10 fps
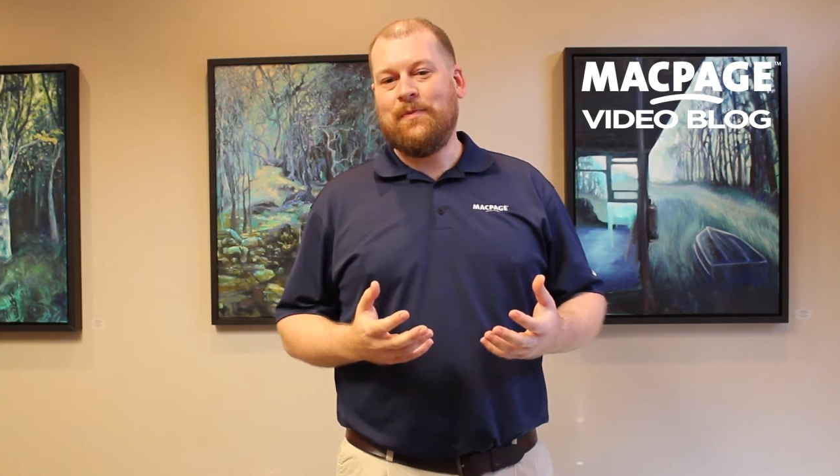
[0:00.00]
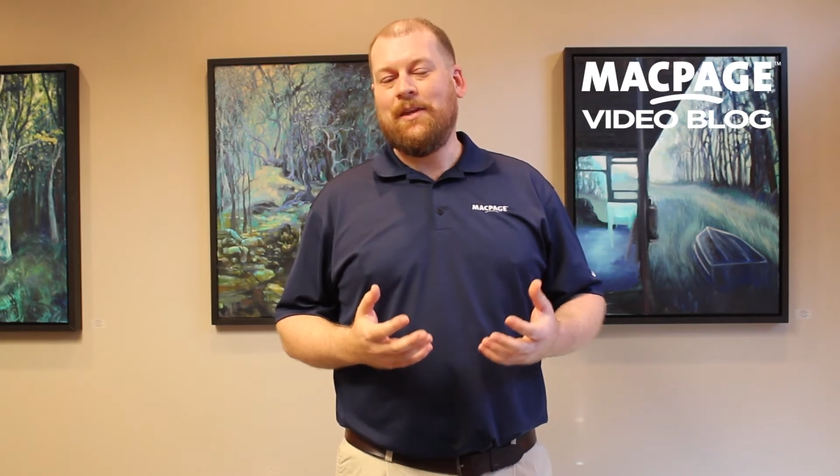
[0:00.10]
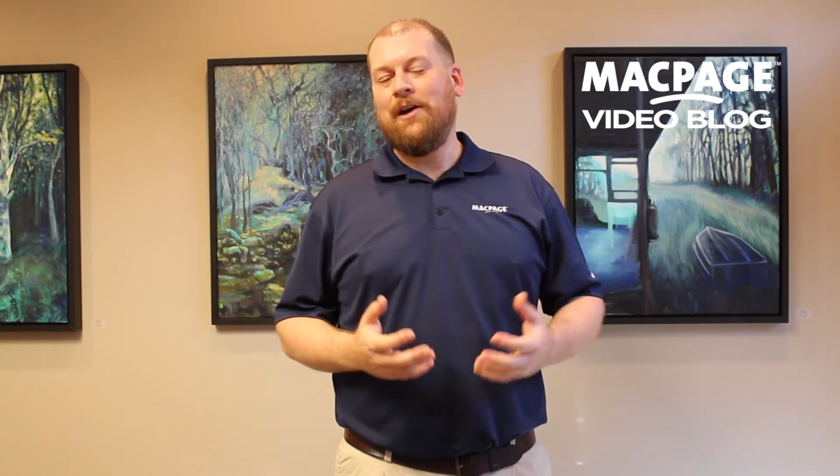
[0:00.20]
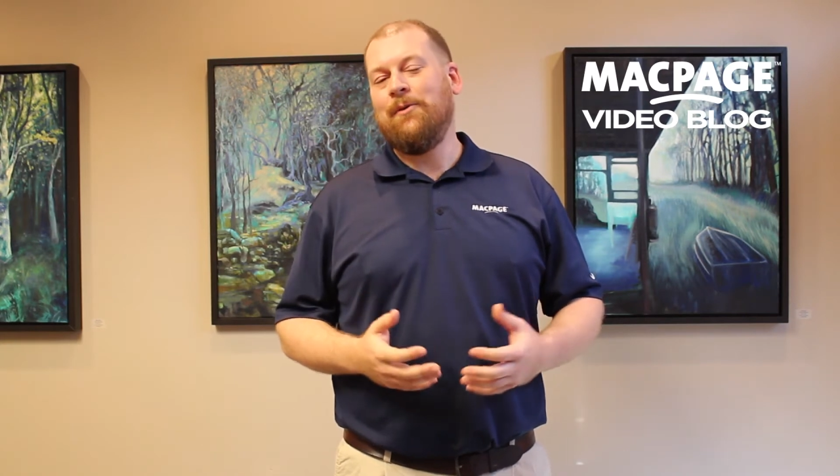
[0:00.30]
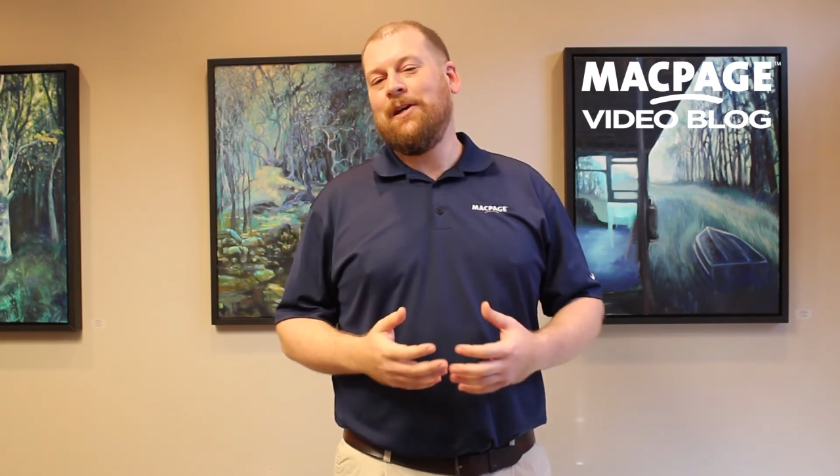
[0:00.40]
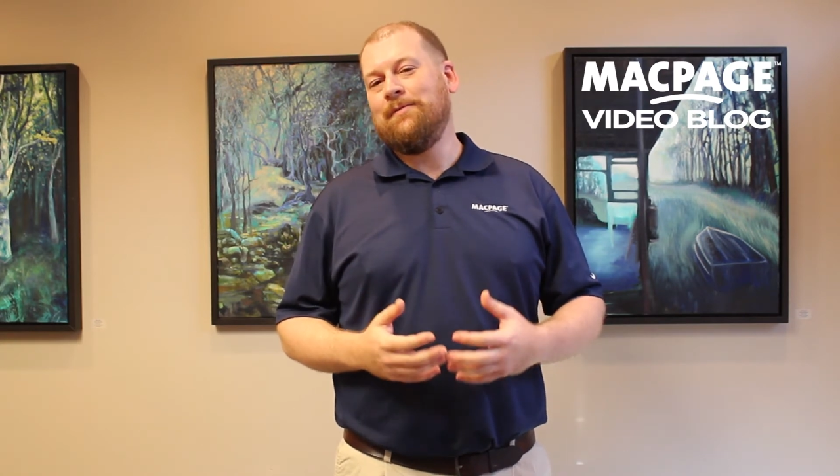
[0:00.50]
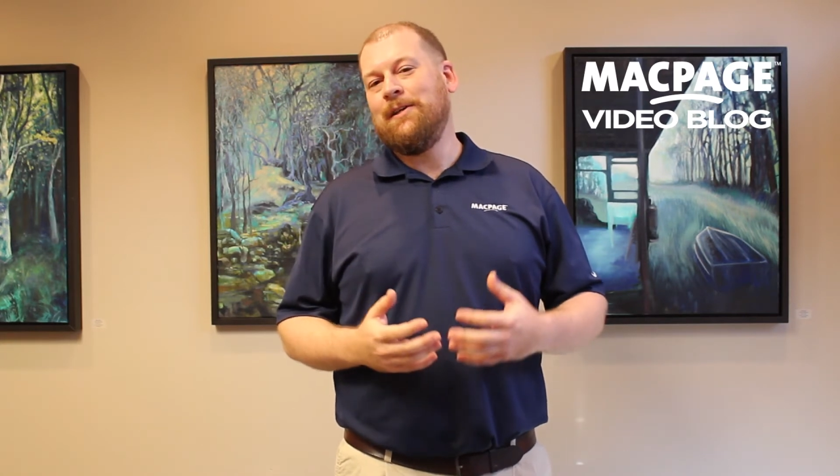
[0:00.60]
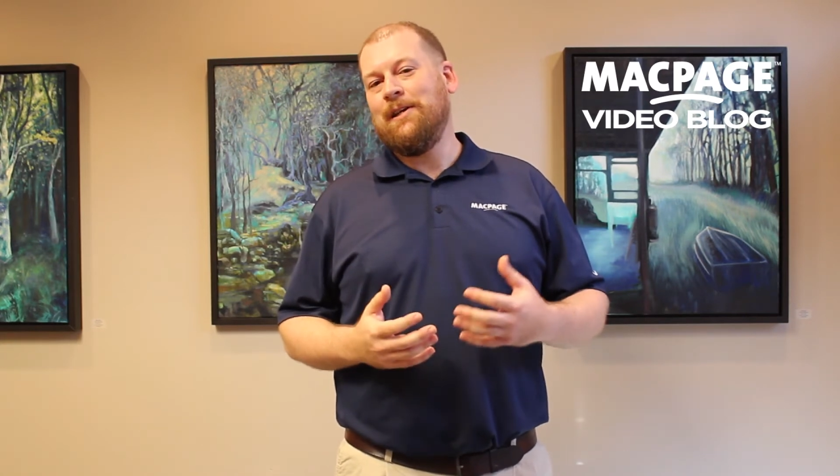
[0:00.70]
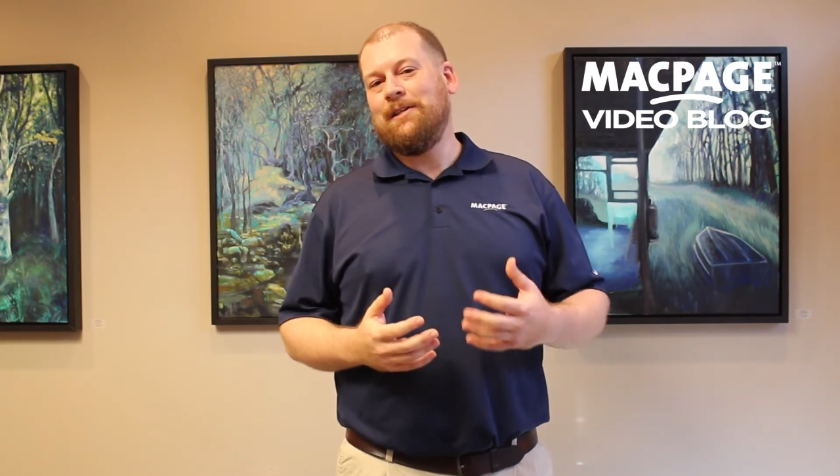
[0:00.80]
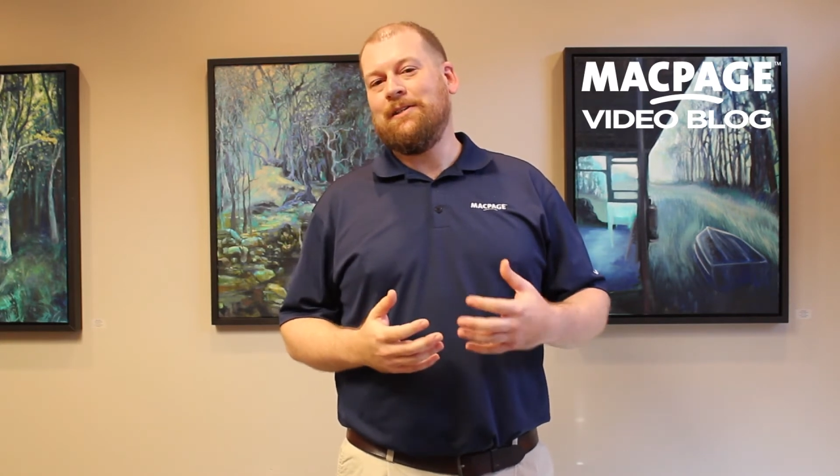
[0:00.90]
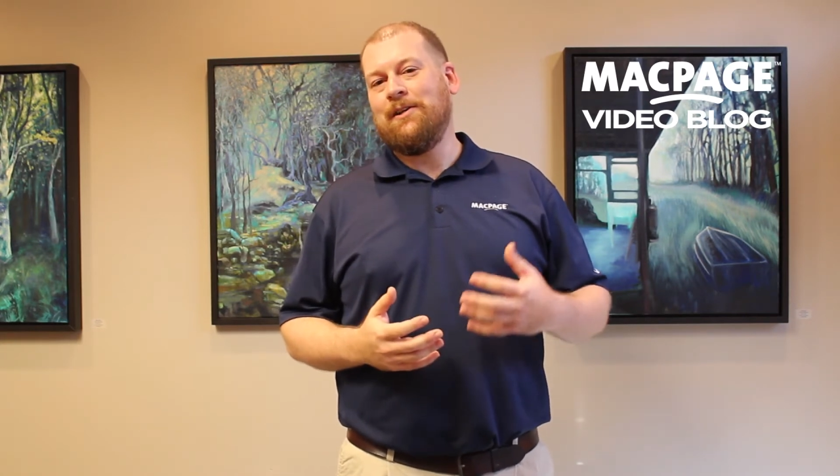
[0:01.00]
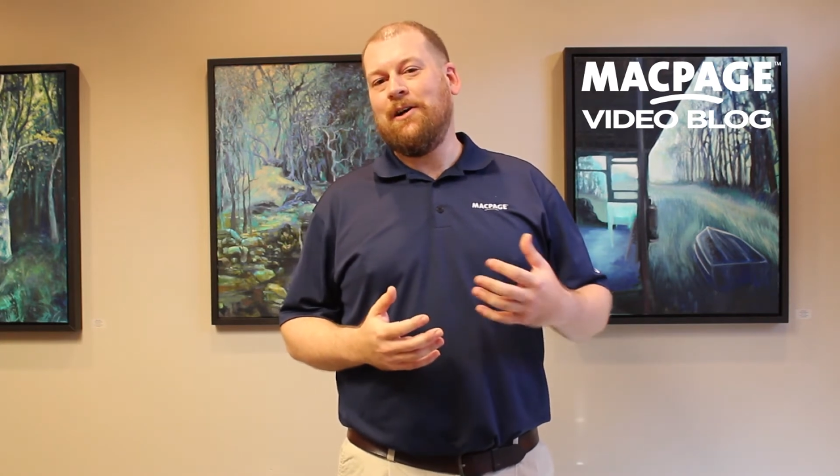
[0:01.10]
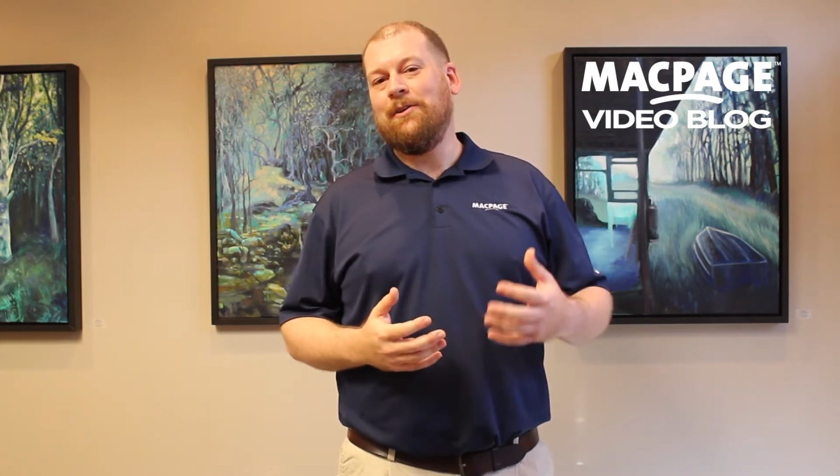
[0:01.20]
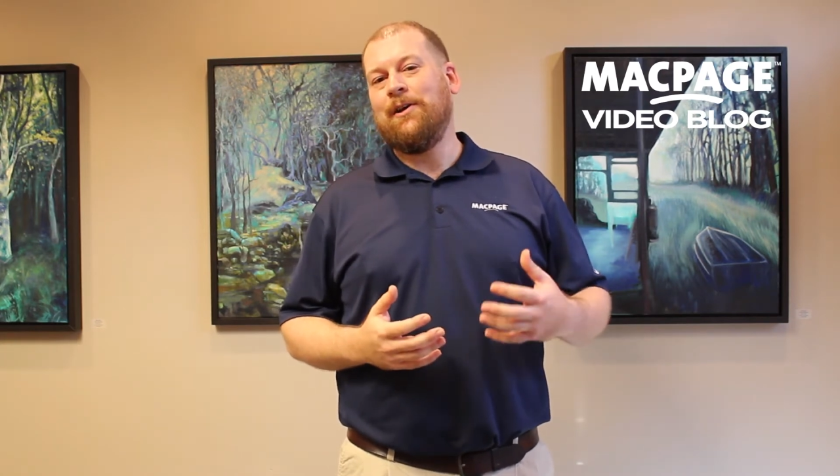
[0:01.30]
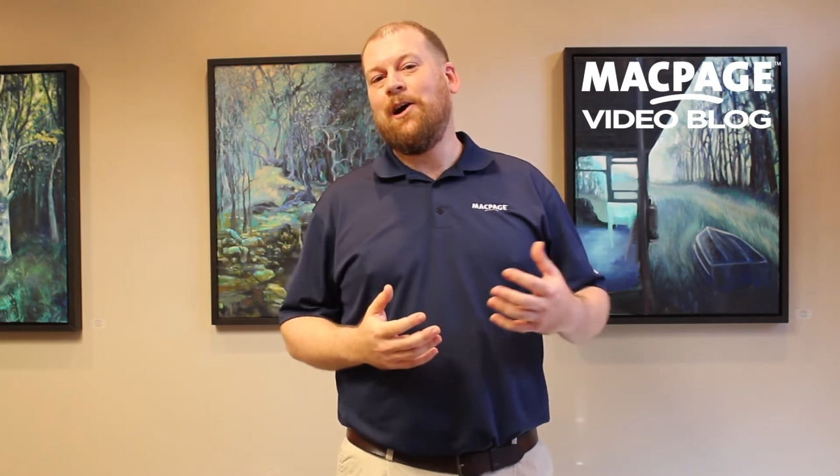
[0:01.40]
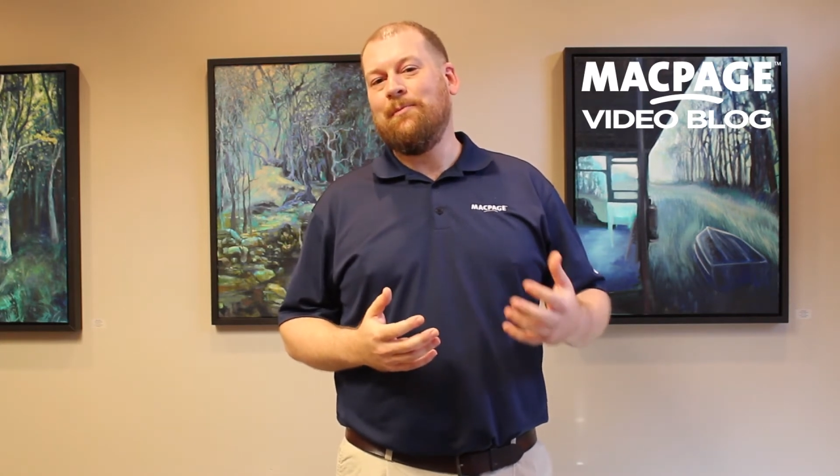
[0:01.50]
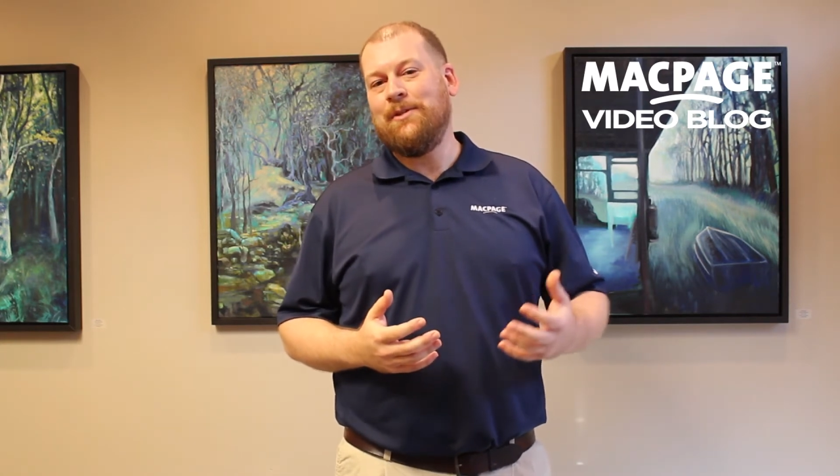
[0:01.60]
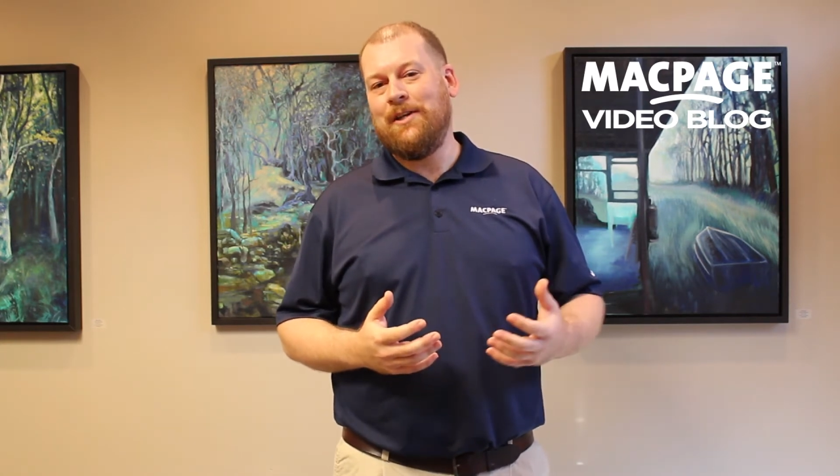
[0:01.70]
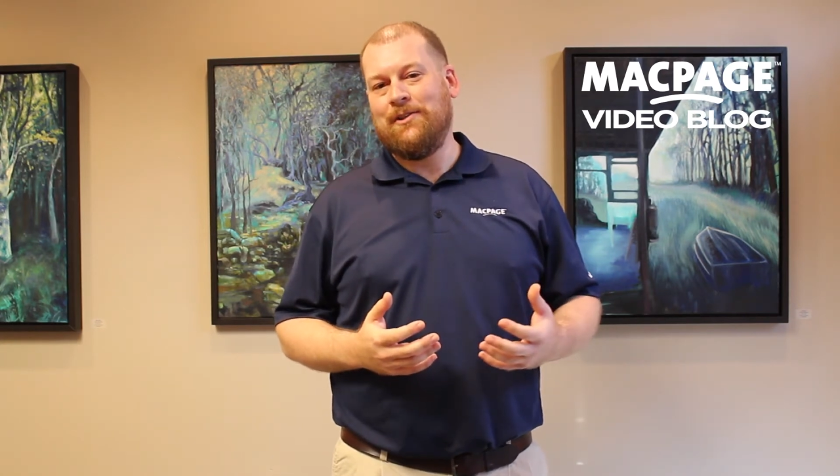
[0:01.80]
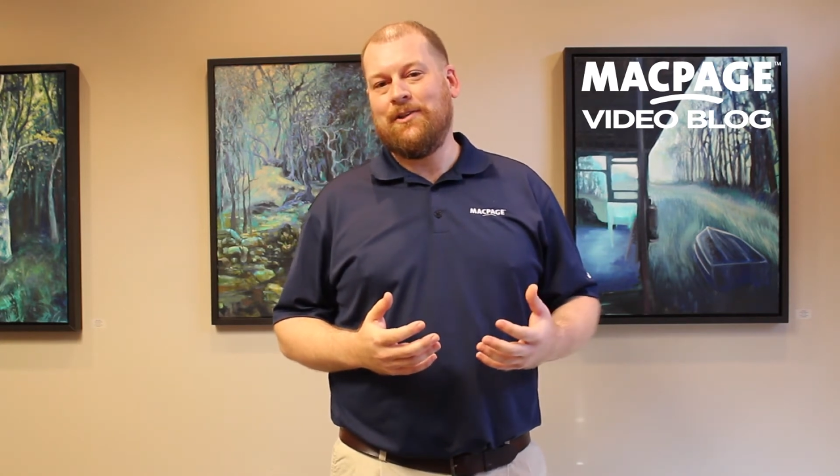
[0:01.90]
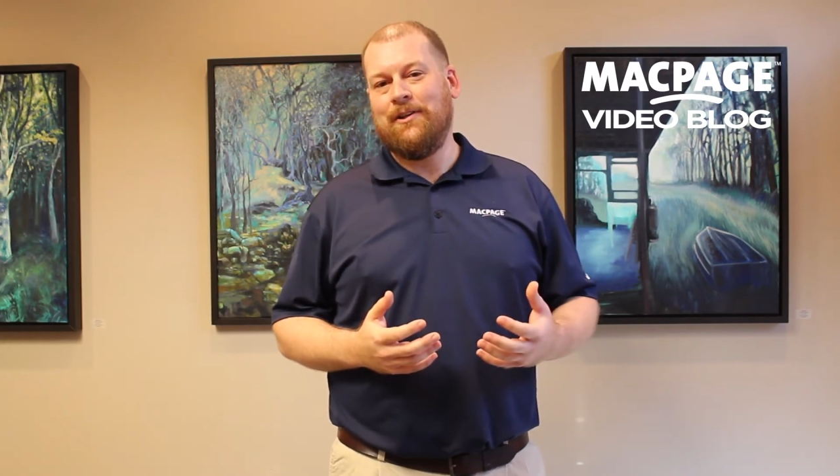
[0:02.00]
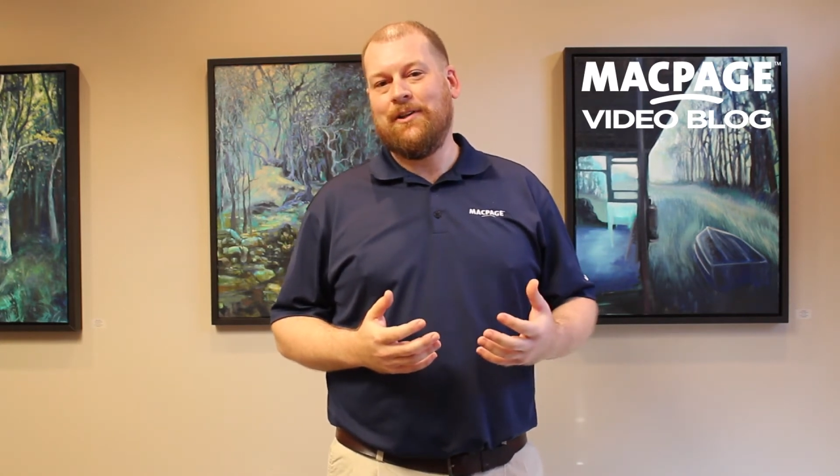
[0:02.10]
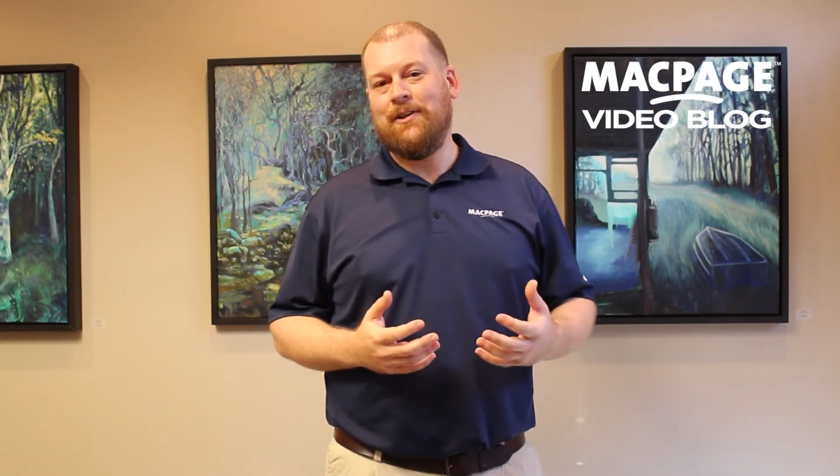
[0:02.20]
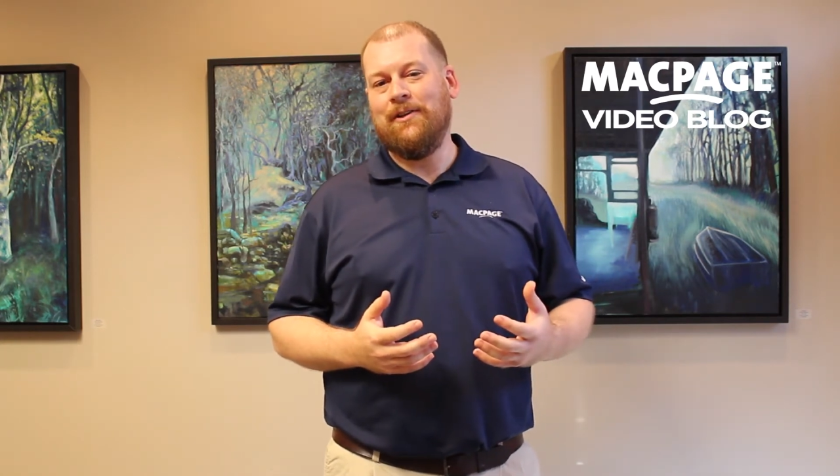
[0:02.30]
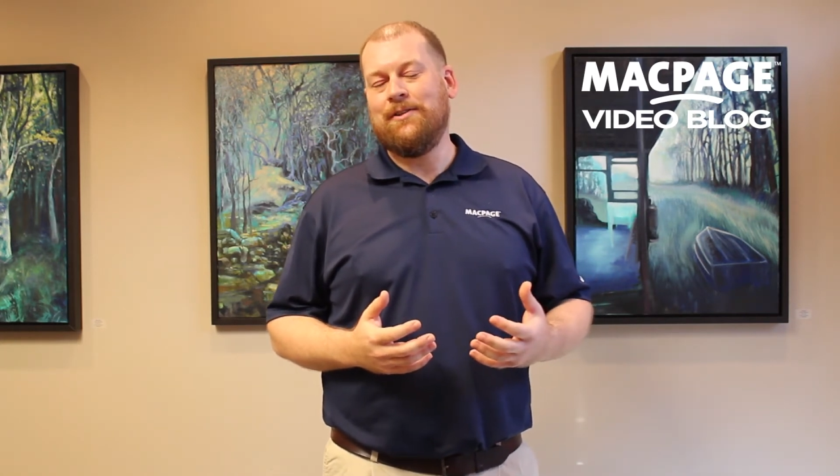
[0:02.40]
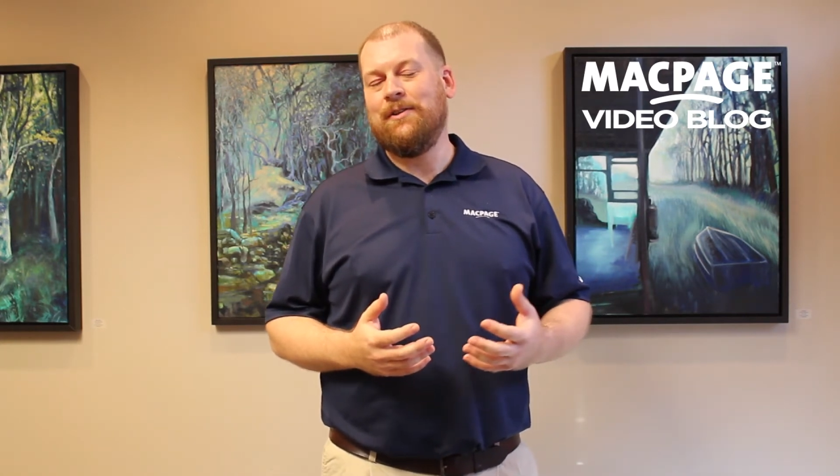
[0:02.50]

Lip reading: now we have to get into all the computational hurdles,